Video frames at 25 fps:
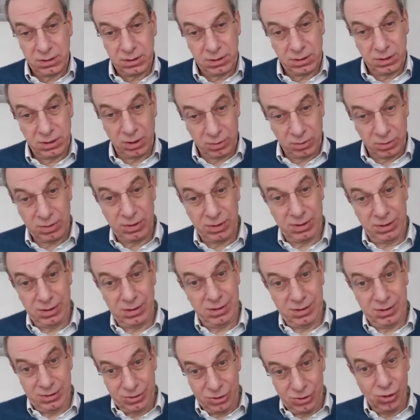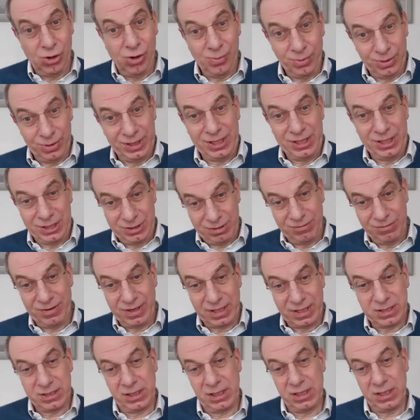you know, normally to
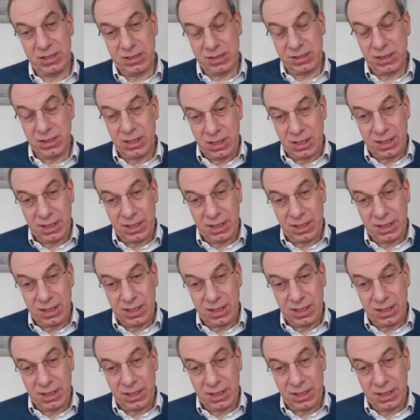vaccines,